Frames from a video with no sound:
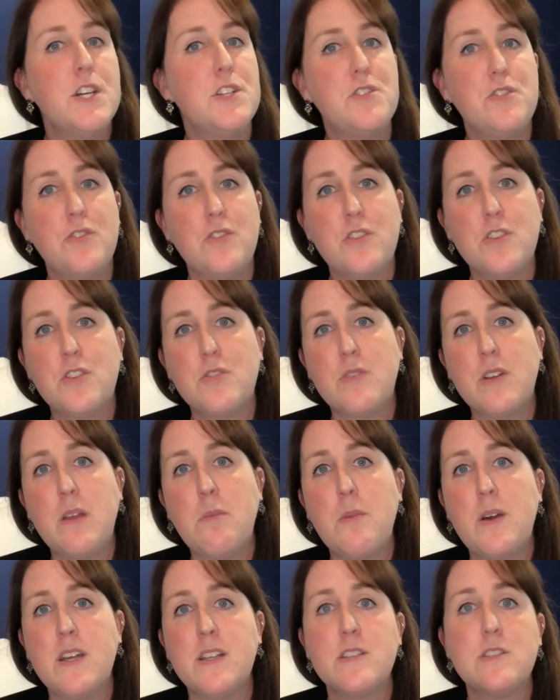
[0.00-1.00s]
2 to 3
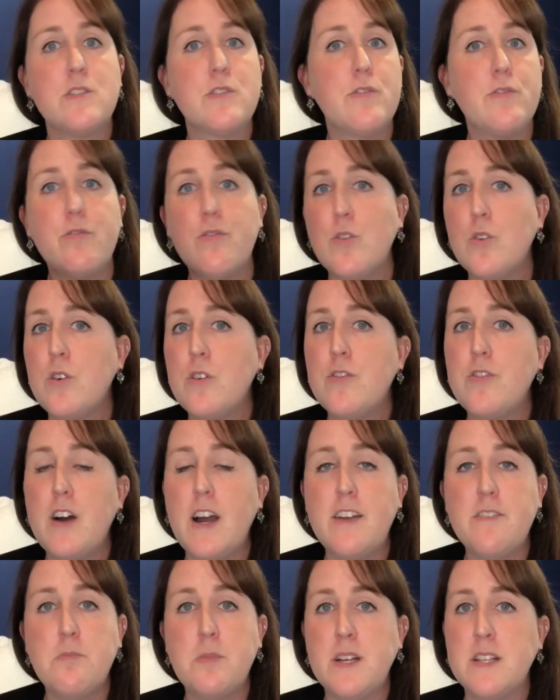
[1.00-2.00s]
months, 4 or
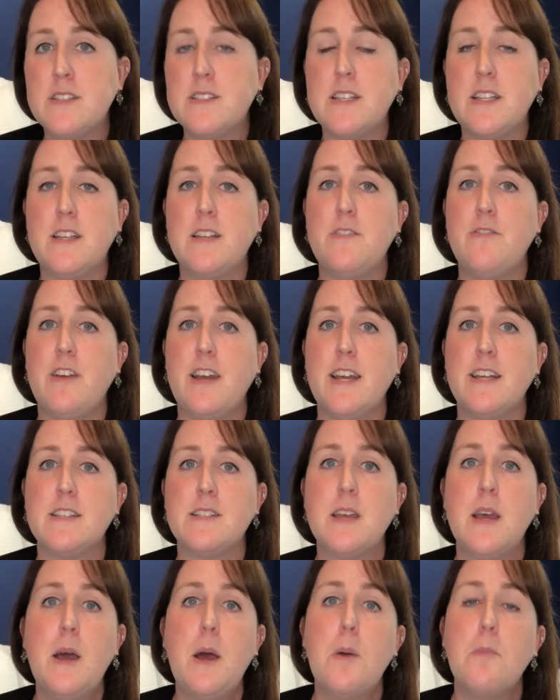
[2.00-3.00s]
5 months in advance,
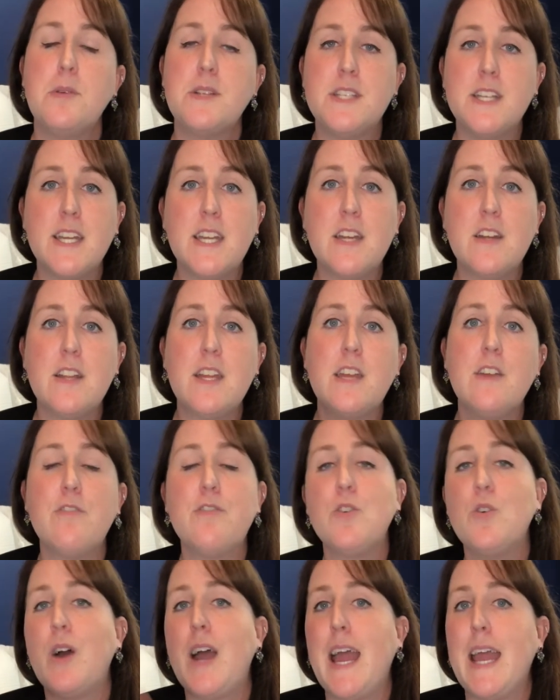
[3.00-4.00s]
particularly if
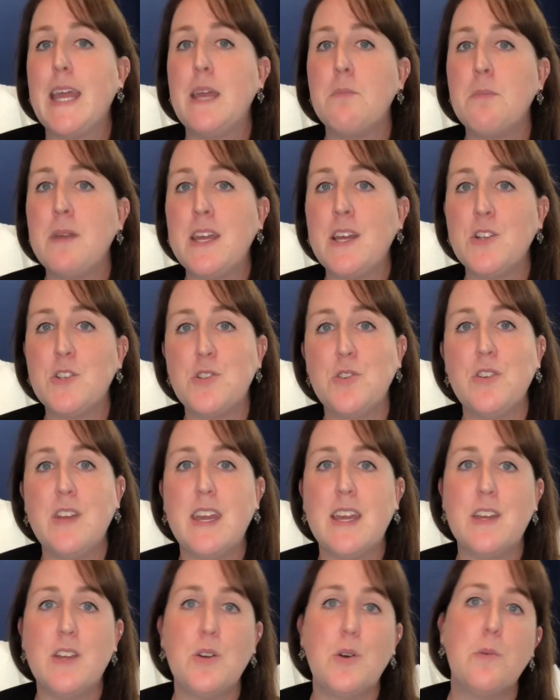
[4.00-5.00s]
you're aiming to
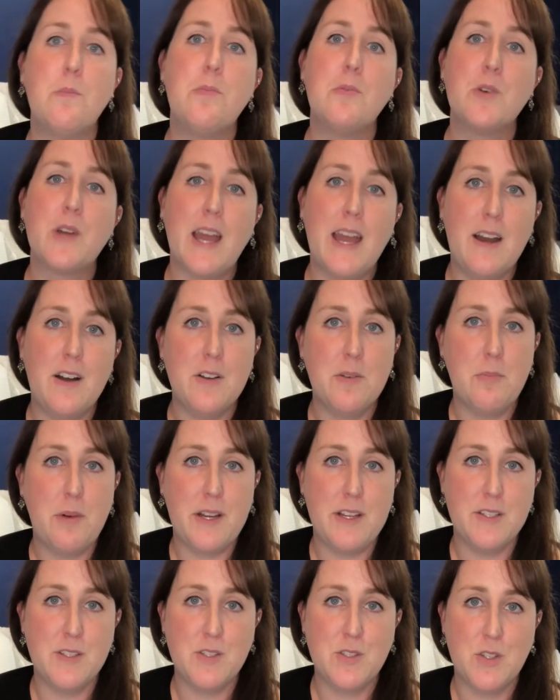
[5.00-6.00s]
get your book out by
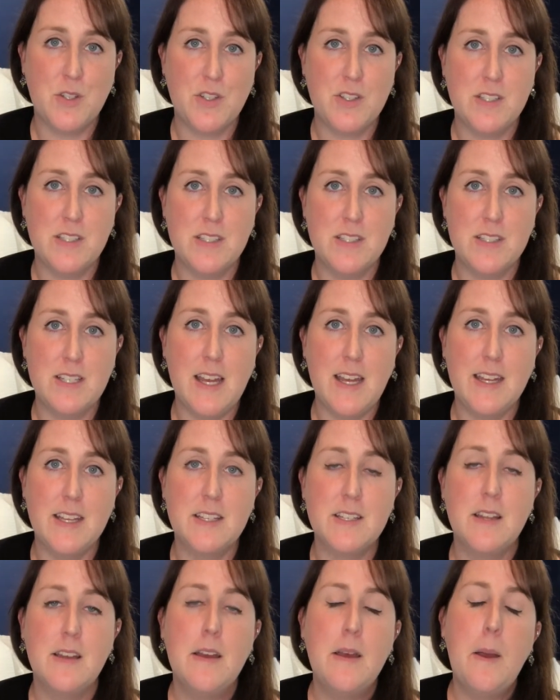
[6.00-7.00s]
a certain date.